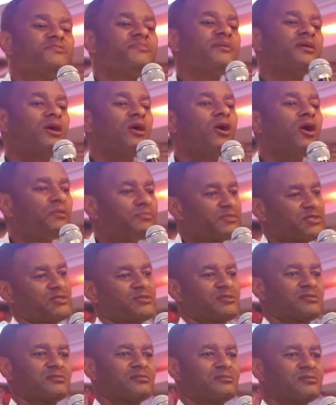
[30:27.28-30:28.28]
Spirit
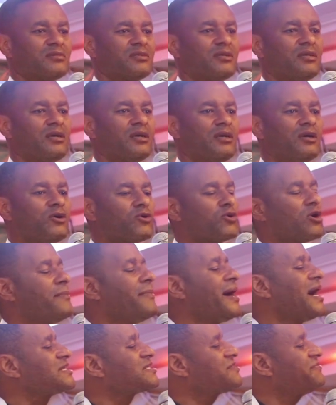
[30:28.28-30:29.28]
comes.
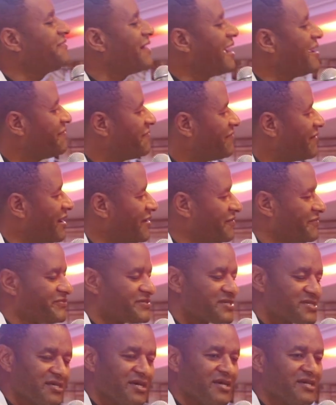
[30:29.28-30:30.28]
Romans 5:5
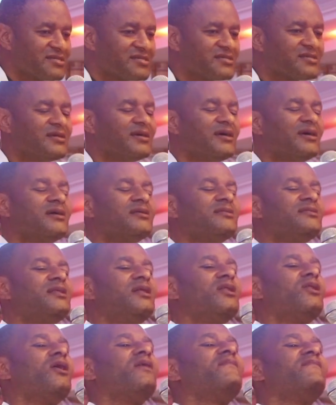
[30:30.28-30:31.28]
says,
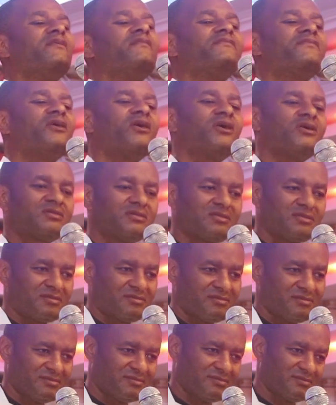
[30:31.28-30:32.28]
the love of God
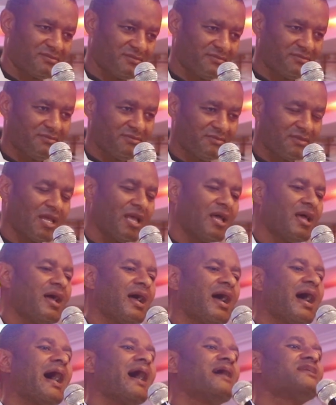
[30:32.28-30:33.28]

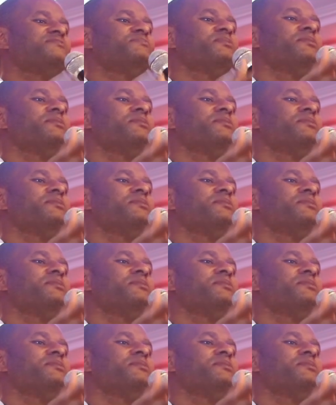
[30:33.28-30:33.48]
has